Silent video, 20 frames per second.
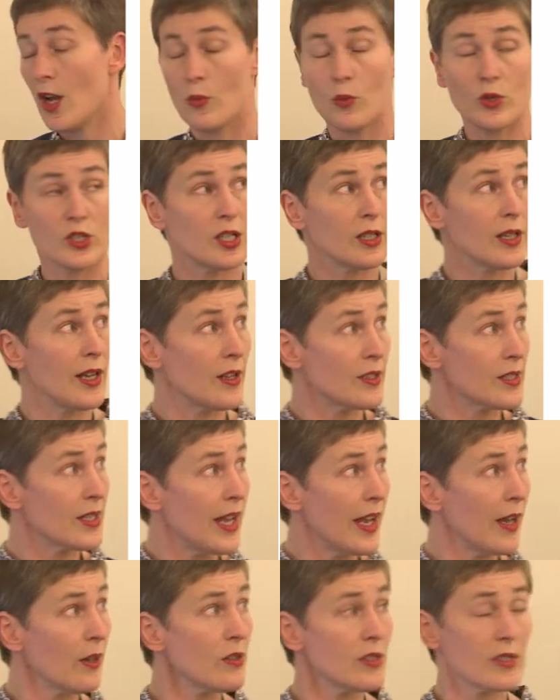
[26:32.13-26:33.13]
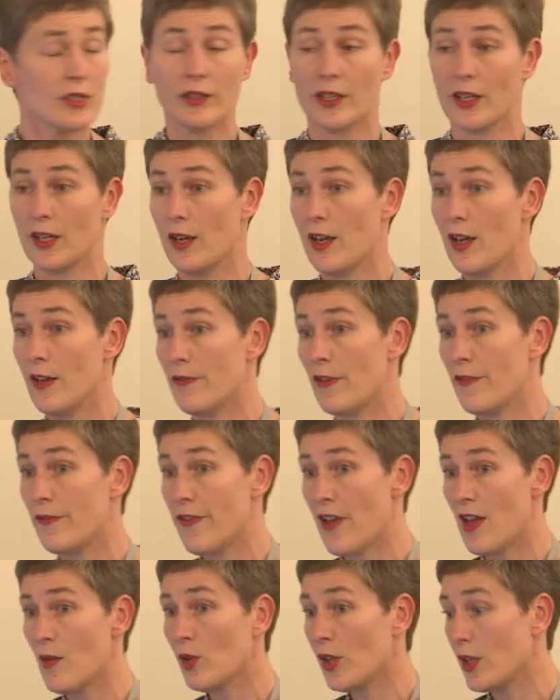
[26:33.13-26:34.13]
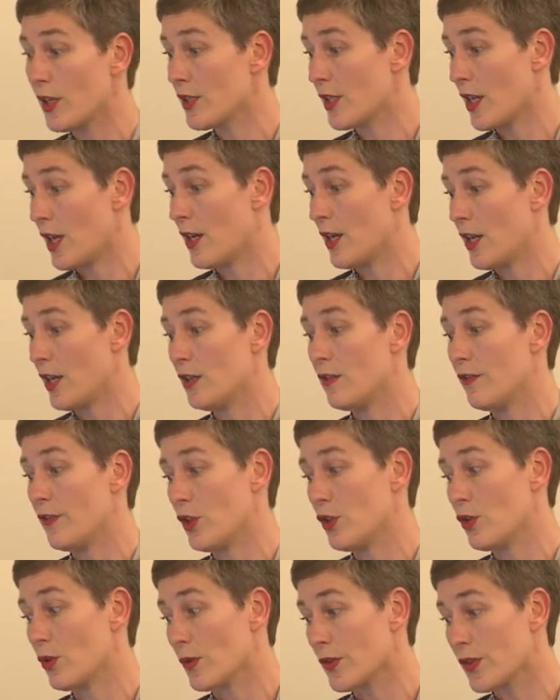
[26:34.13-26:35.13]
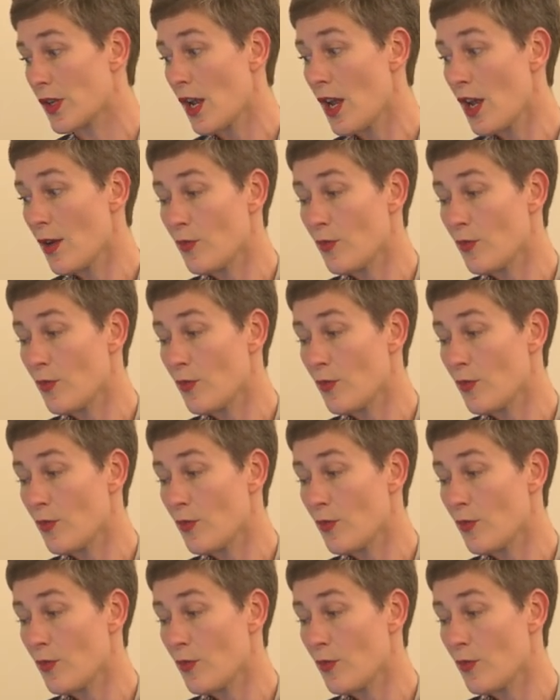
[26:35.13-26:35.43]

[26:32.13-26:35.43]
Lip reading: which allows counselling for families and individuals,